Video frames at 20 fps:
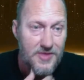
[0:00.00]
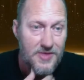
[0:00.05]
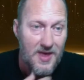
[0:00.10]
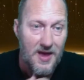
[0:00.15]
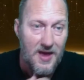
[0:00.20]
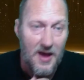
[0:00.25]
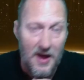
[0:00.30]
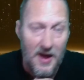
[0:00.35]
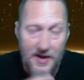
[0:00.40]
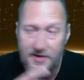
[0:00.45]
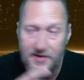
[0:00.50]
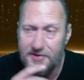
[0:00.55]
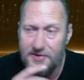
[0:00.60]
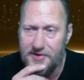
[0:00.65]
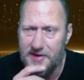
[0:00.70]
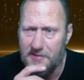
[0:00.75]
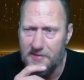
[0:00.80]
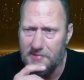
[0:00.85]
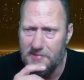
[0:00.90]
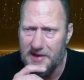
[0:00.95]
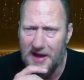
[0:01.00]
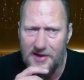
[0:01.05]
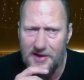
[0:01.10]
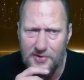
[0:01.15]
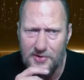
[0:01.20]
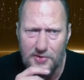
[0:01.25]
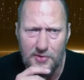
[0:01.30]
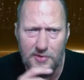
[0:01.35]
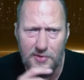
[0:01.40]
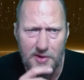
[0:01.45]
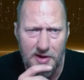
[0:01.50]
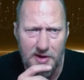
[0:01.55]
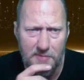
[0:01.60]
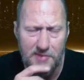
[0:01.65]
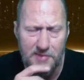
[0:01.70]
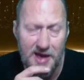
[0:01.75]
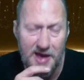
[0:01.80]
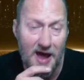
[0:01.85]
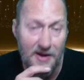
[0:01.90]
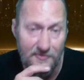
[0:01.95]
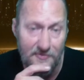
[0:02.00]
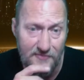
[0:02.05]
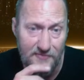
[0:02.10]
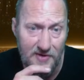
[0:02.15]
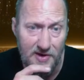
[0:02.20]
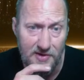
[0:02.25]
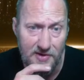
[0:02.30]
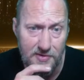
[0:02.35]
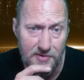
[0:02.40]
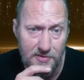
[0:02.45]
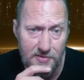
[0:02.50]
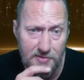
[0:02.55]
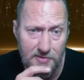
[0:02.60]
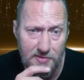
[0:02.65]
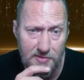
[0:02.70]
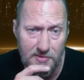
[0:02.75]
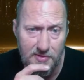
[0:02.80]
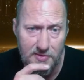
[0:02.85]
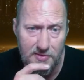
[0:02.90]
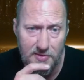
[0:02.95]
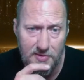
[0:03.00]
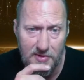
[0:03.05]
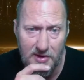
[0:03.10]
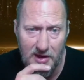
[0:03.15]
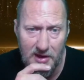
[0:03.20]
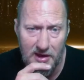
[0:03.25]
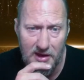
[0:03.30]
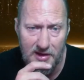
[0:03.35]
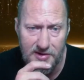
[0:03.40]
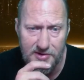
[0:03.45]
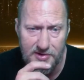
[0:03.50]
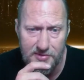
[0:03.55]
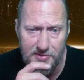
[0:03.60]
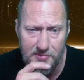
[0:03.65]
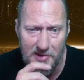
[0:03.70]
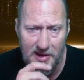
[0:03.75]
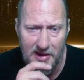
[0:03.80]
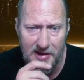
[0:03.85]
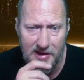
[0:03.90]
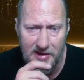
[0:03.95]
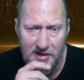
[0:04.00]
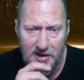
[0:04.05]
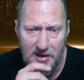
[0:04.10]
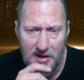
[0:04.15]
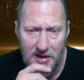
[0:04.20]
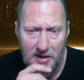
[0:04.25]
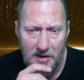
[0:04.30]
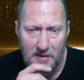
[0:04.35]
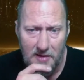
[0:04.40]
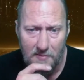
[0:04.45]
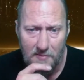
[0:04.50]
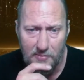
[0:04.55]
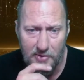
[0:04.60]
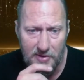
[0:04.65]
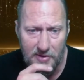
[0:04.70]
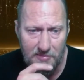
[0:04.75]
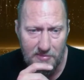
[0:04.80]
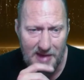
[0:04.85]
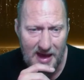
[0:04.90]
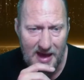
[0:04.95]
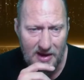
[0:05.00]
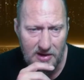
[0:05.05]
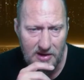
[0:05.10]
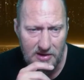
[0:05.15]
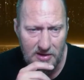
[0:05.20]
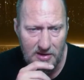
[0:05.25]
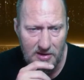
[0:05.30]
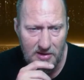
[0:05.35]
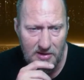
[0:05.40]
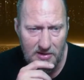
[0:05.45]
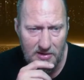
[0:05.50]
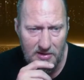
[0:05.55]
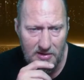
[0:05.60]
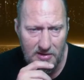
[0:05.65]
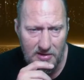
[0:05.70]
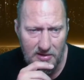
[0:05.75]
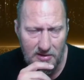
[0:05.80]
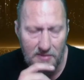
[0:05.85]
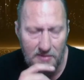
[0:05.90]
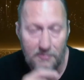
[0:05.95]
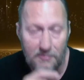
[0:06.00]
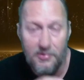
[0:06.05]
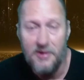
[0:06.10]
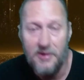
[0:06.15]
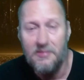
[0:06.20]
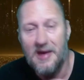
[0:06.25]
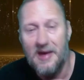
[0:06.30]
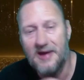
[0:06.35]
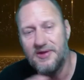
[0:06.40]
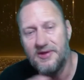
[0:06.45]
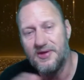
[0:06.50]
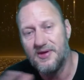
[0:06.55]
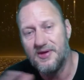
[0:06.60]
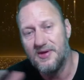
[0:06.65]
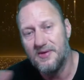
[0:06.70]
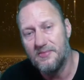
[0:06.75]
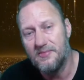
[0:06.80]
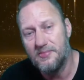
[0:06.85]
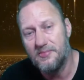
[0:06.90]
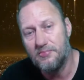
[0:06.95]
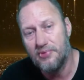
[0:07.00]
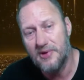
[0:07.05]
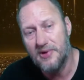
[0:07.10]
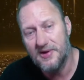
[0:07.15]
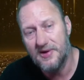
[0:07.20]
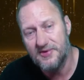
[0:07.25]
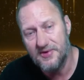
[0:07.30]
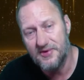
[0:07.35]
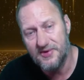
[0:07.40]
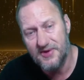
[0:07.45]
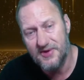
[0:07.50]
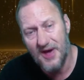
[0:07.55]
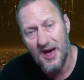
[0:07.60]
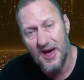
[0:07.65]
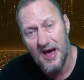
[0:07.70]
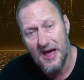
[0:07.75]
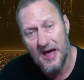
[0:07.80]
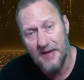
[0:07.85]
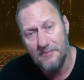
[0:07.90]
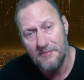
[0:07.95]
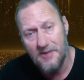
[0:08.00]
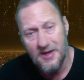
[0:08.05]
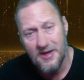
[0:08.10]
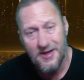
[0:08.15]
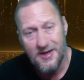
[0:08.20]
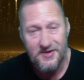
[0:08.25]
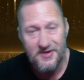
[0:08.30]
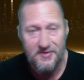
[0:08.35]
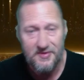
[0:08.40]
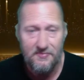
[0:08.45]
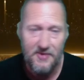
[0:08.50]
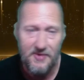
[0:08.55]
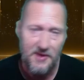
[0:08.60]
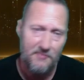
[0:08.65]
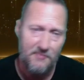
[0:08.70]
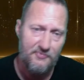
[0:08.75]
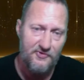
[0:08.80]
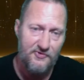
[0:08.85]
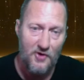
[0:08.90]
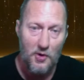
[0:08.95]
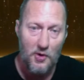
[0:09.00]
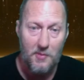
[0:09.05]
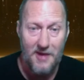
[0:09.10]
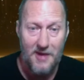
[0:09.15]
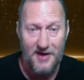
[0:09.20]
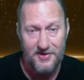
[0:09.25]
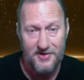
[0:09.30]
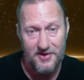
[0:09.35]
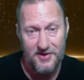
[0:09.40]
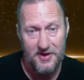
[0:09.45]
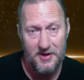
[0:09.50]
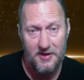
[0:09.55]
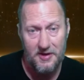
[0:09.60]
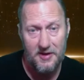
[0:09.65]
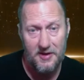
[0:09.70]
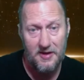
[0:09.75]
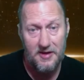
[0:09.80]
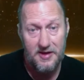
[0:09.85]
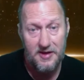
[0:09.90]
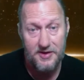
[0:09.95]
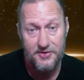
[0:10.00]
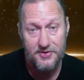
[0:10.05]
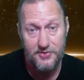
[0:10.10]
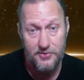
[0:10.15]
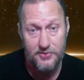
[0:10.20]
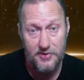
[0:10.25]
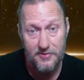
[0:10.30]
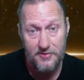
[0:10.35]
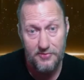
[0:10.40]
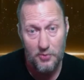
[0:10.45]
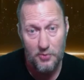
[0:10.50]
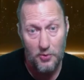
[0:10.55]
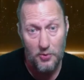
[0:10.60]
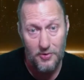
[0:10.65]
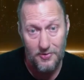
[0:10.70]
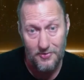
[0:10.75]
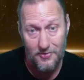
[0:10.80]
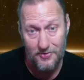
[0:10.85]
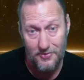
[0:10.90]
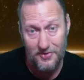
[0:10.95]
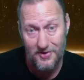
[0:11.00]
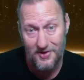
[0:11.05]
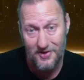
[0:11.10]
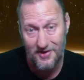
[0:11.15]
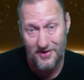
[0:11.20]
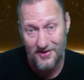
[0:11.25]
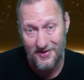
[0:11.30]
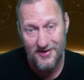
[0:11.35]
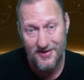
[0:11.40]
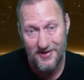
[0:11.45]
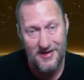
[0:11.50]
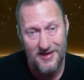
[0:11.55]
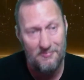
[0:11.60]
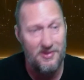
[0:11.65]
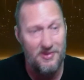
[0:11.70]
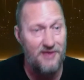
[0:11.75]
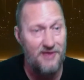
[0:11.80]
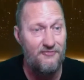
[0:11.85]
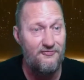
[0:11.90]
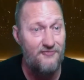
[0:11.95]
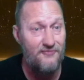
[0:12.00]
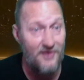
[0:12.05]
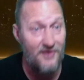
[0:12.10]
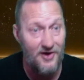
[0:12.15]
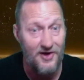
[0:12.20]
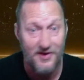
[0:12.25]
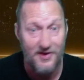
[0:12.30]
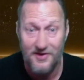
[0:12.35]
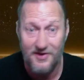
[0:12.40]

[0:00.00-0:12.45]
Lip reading: I just think it'd be kind of cool and it'd be kind of fun, and just be like, bring back to present time some info about the history of the world. It'd be fun.